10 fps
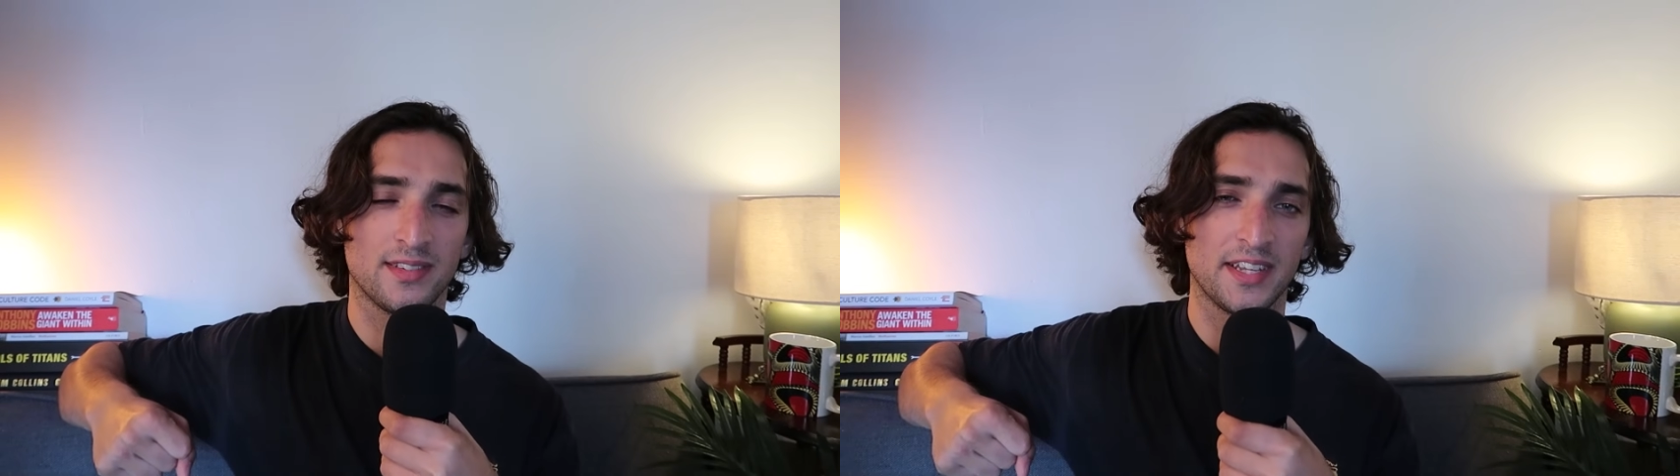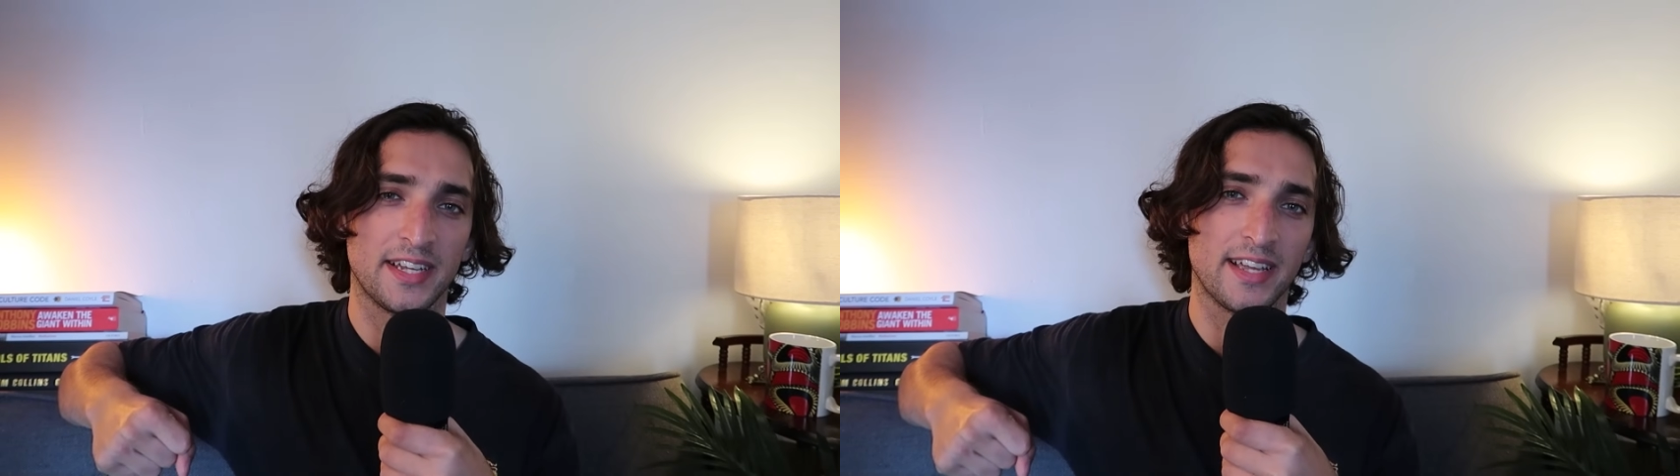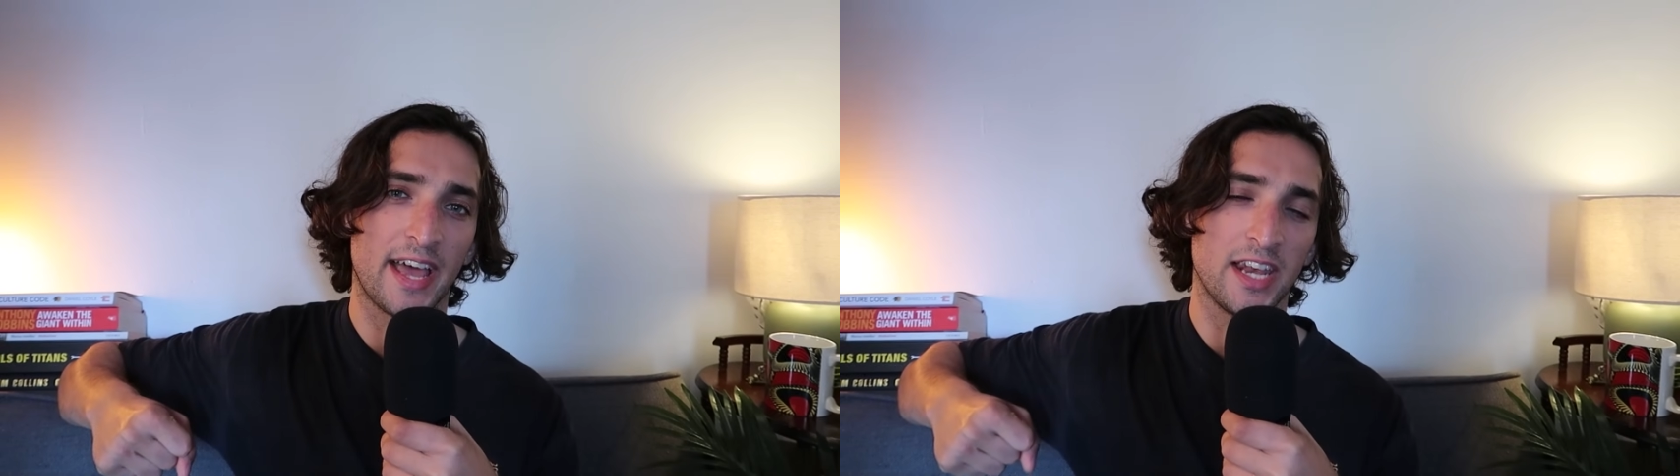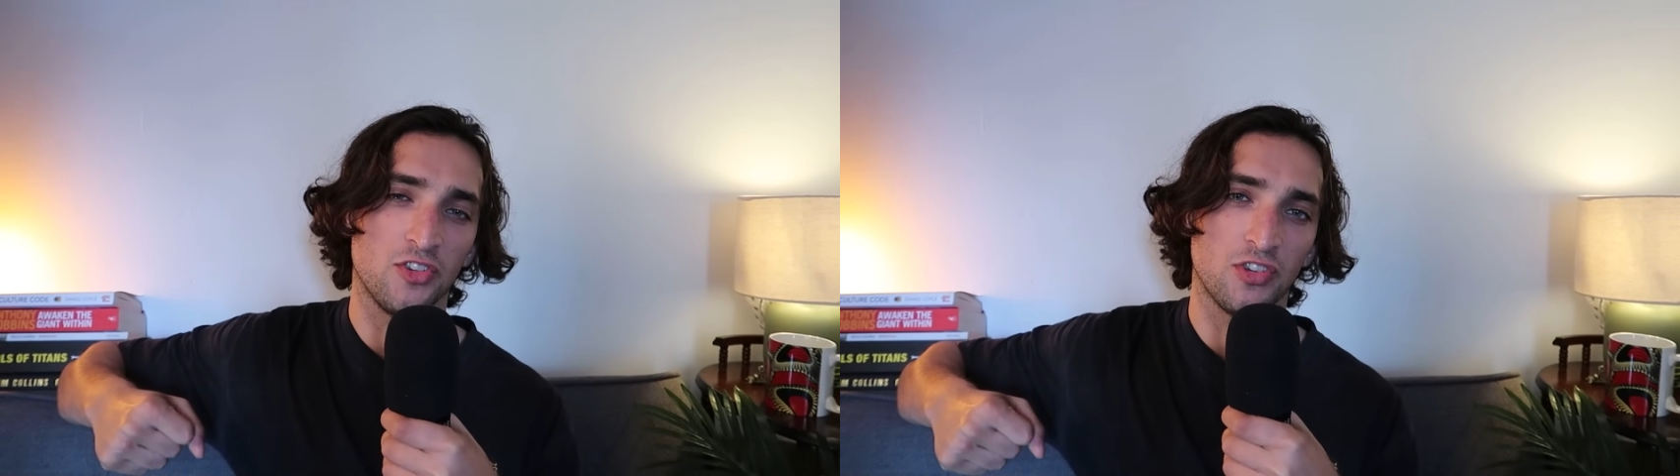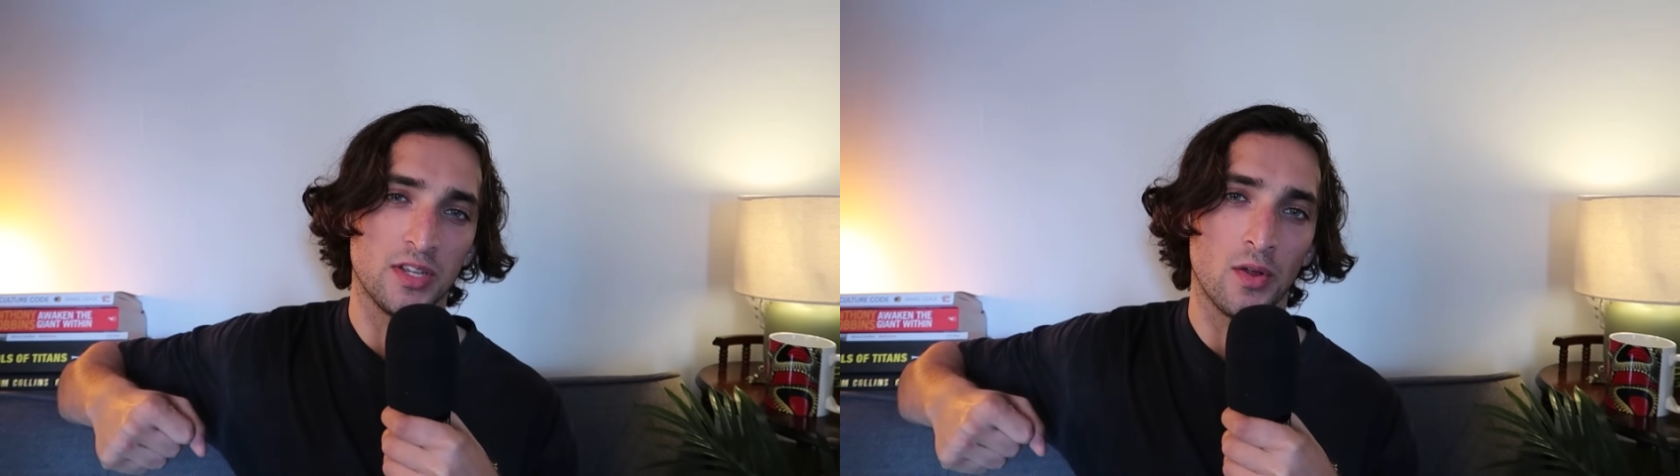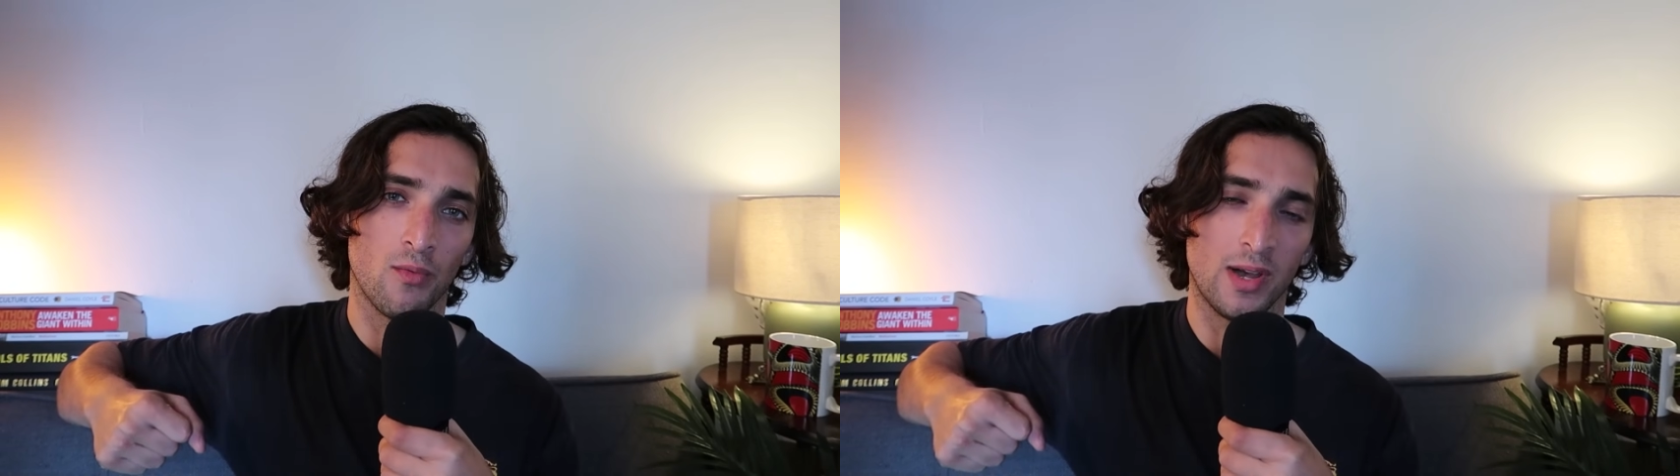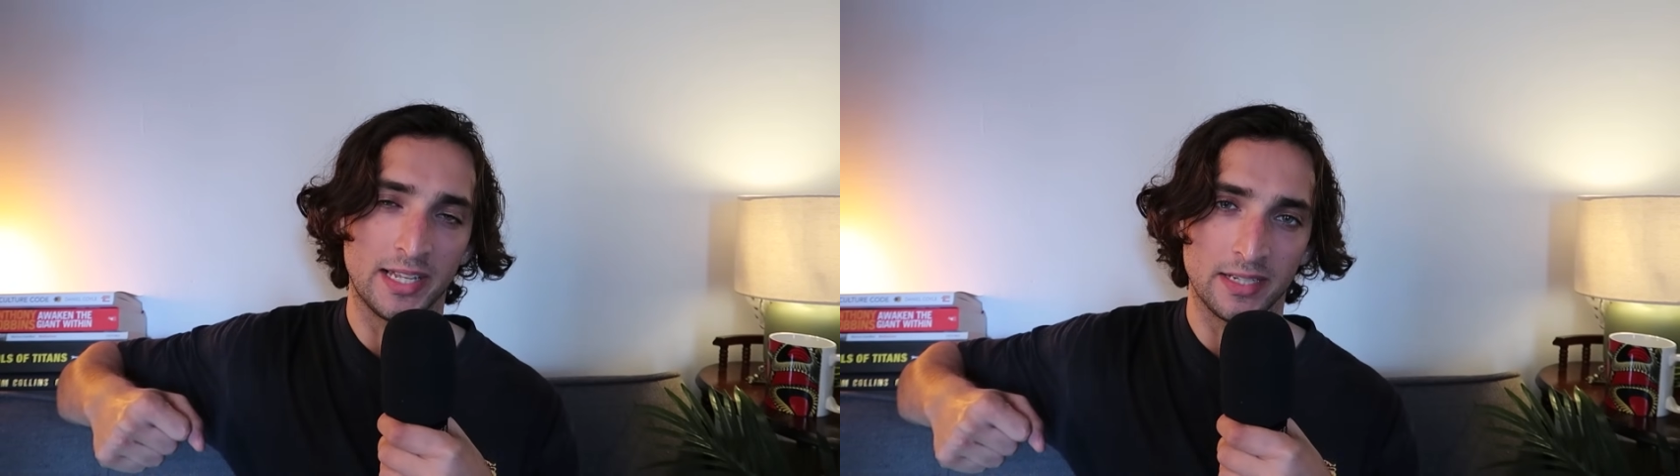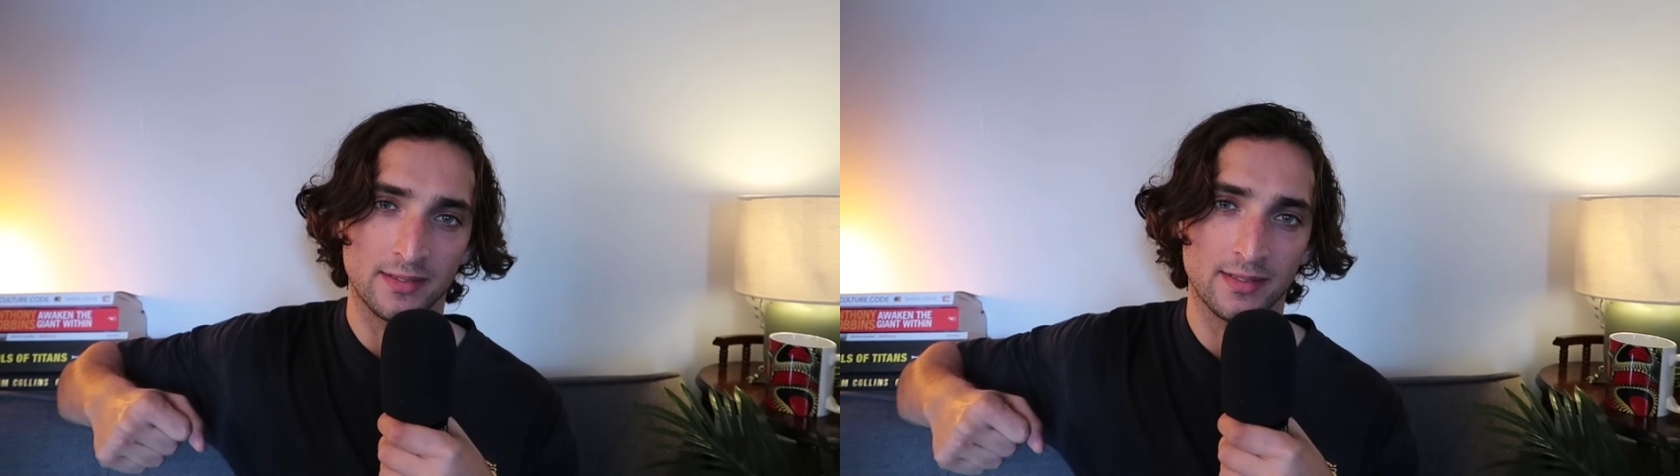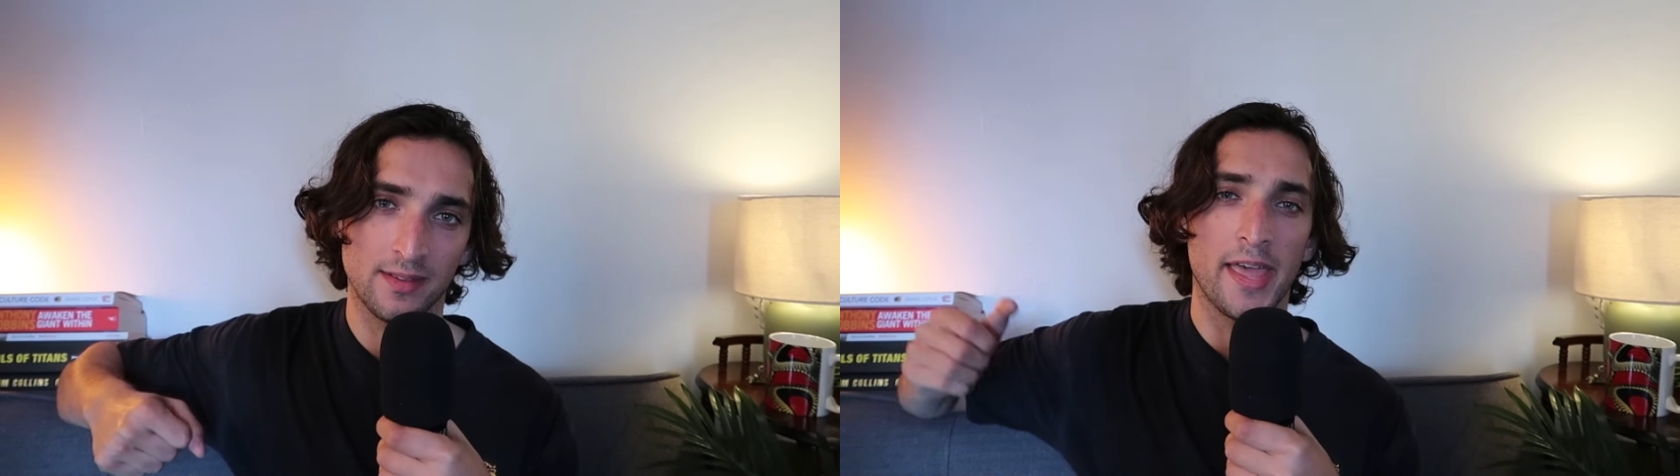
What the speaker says: SigEnergy release,